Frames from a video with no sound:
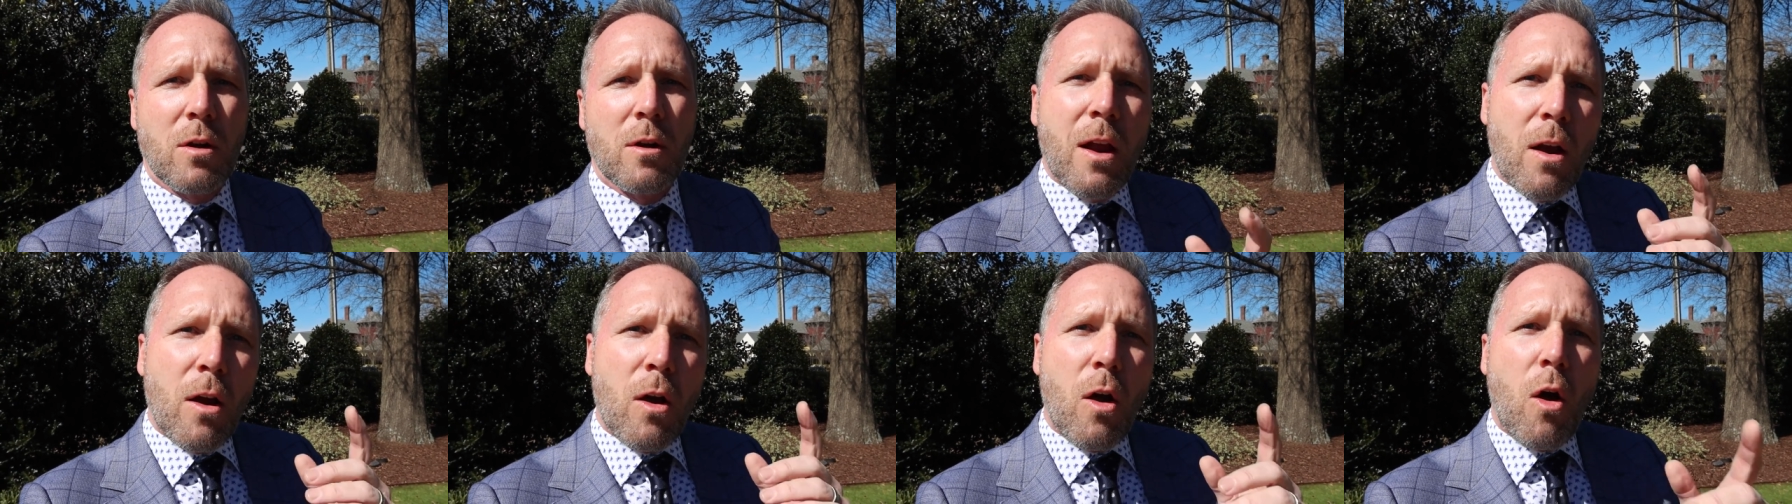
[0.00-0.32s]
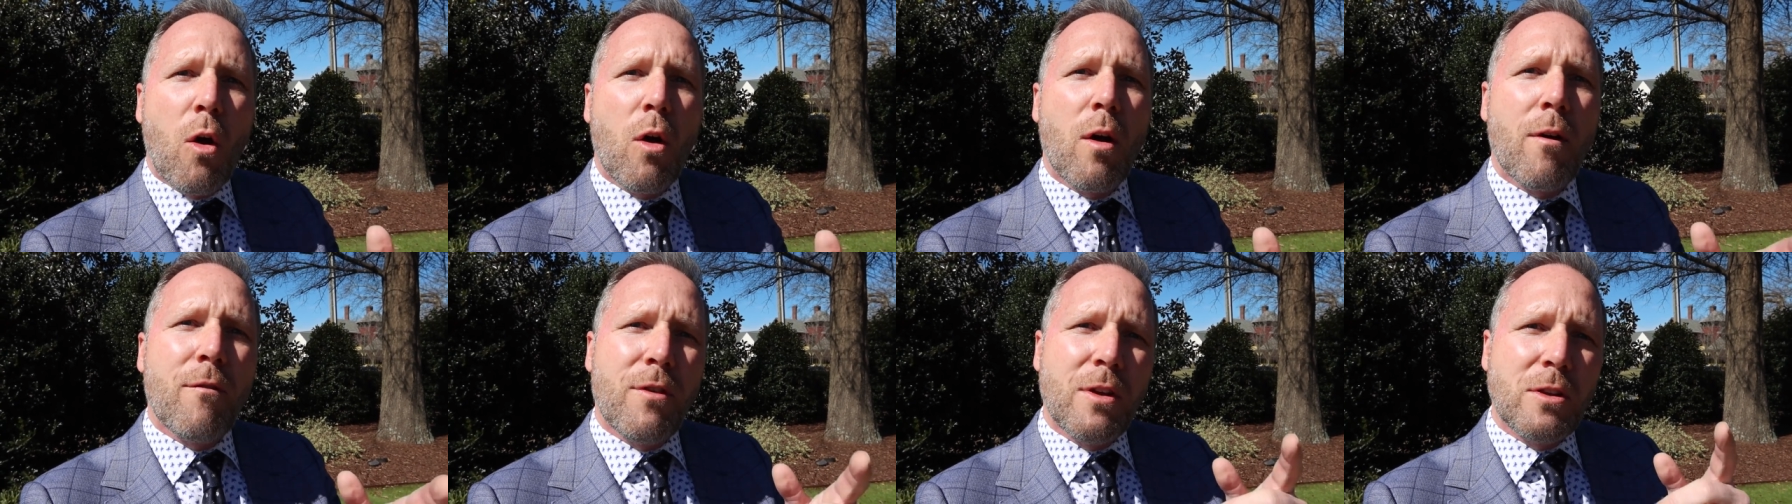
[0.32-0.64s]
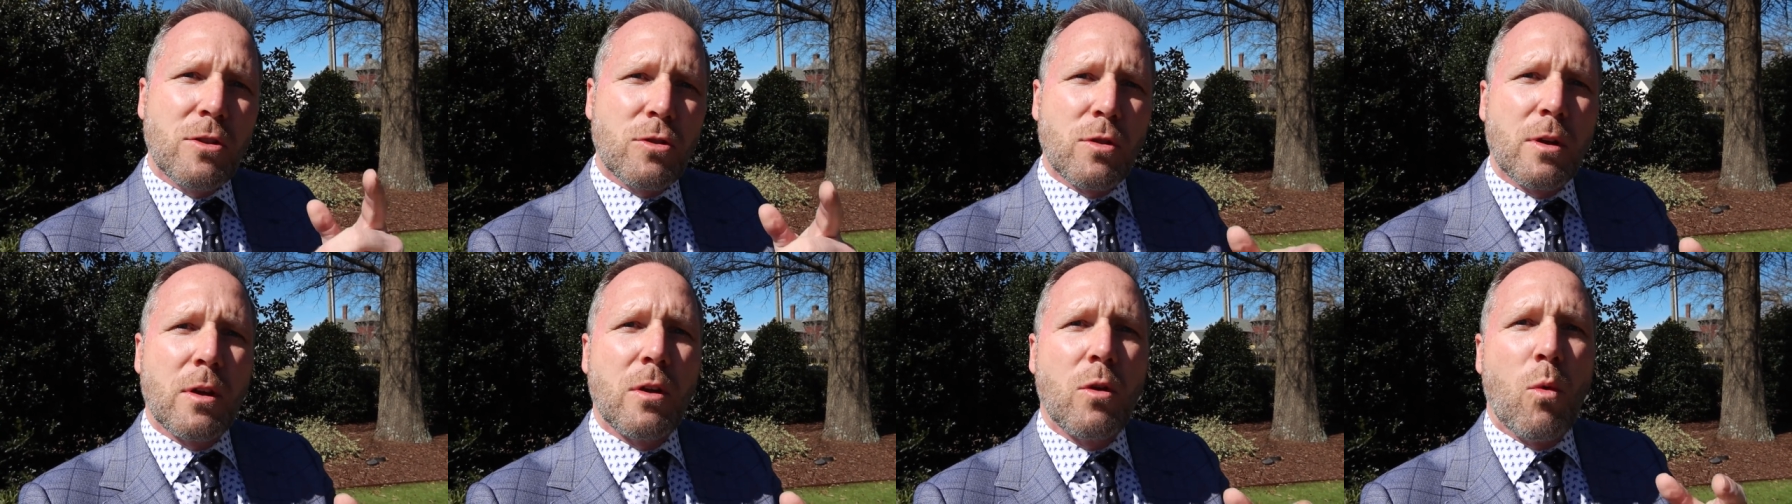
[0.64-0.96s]
They are
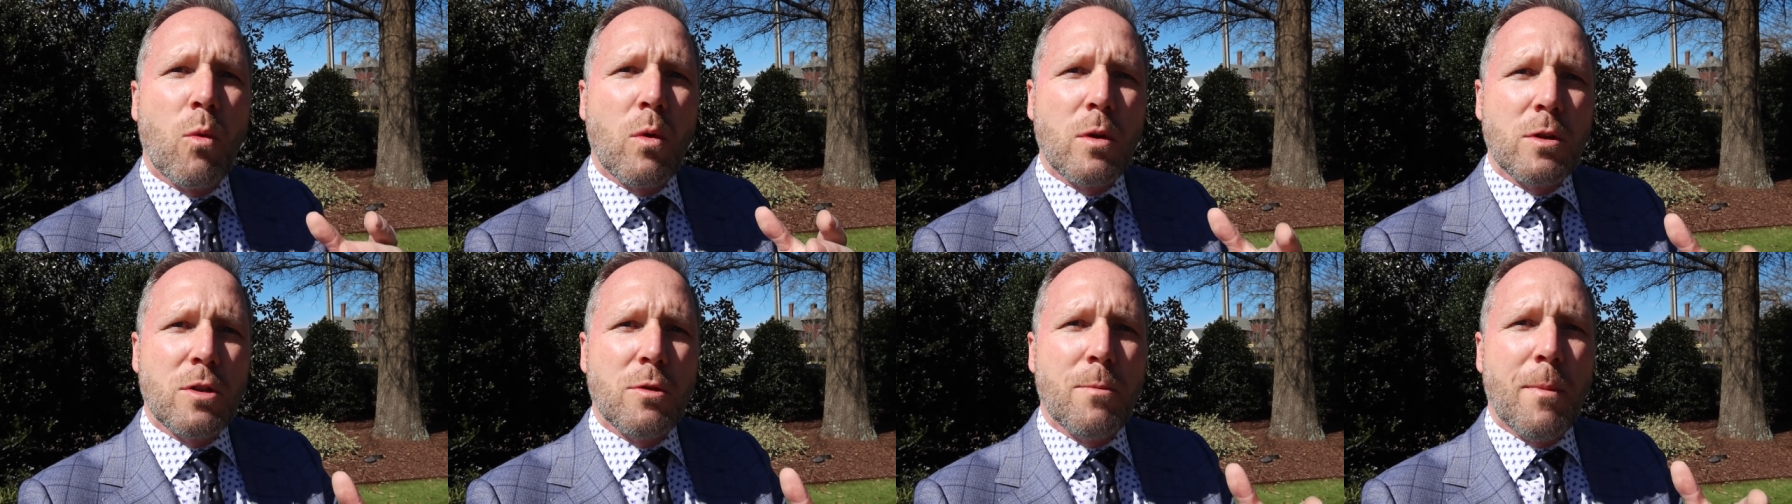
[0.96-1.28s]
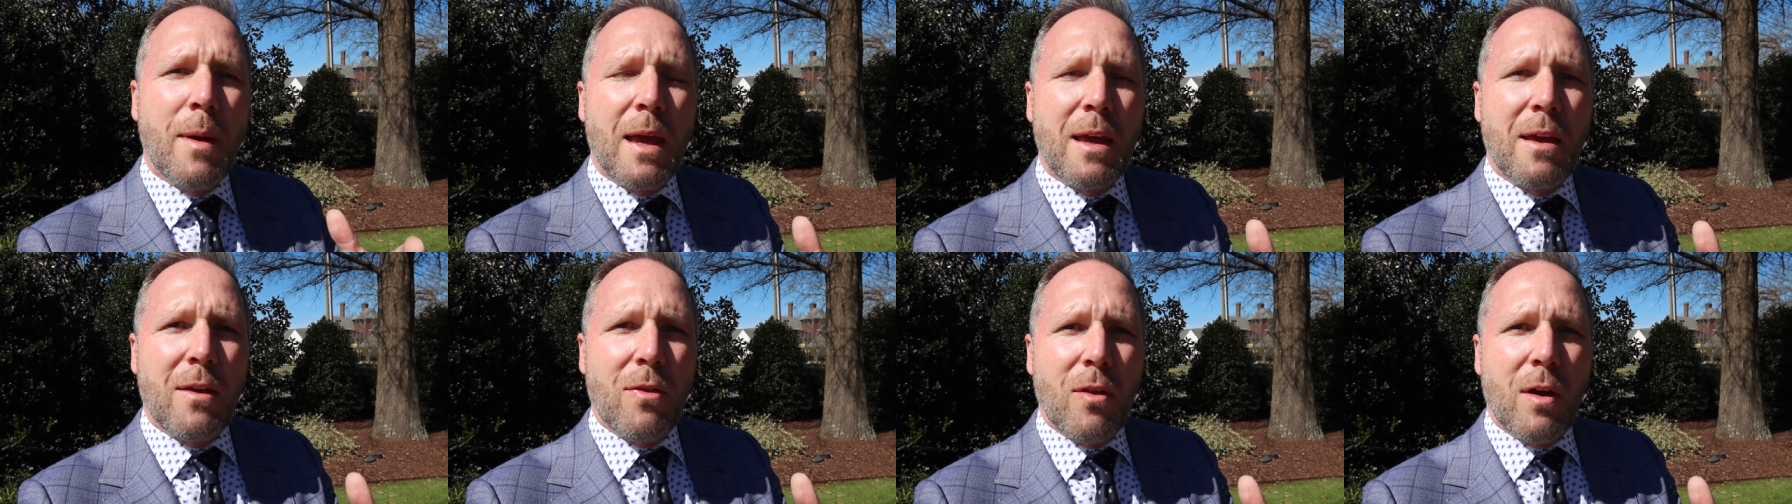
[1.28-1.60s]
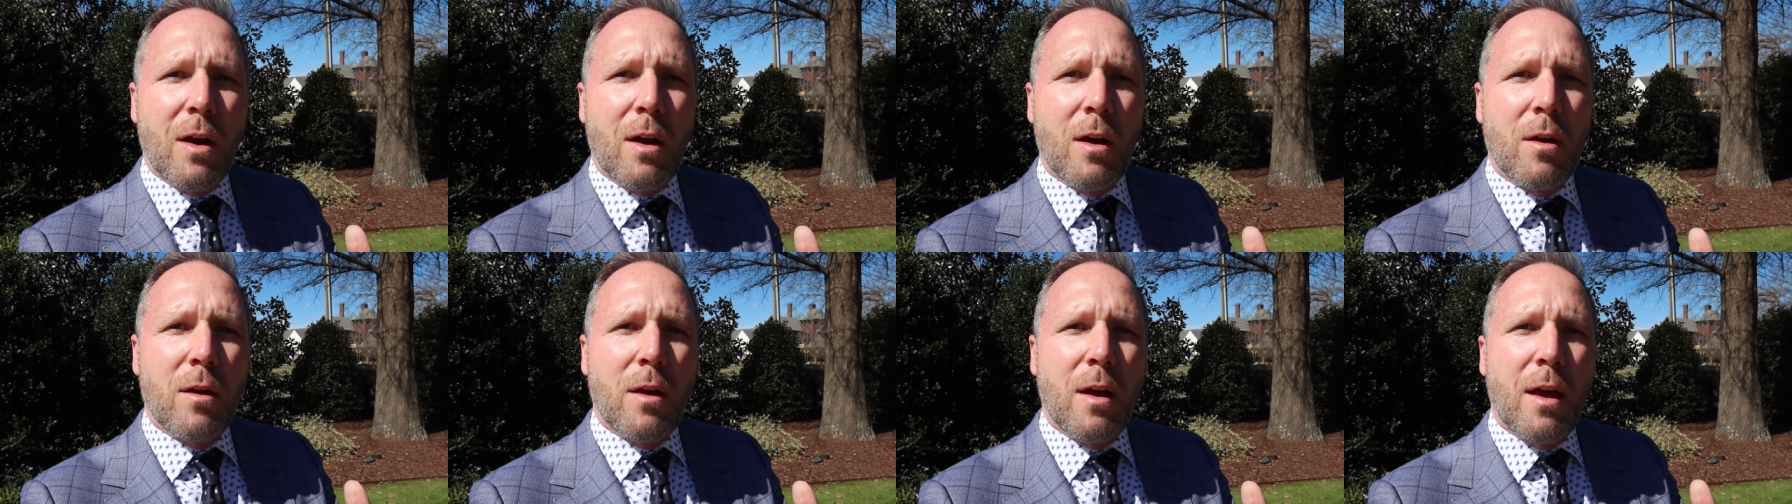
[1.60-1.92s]
eventually going to make it
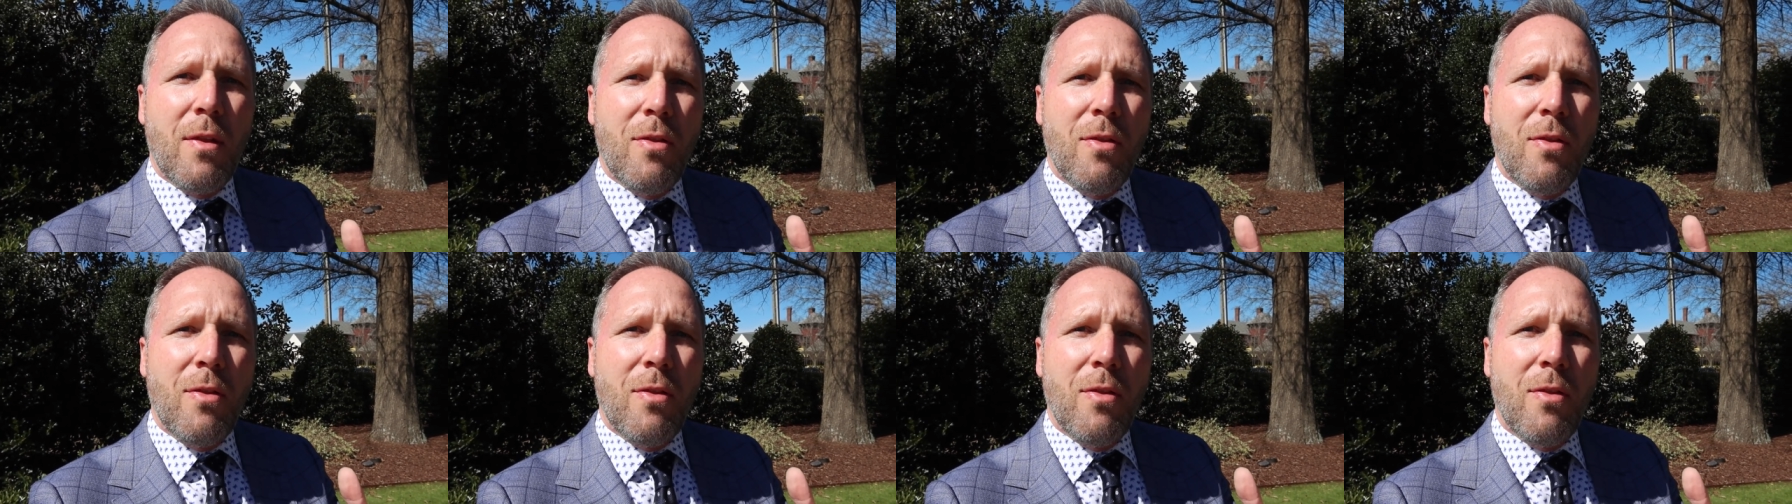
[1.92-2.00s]
there.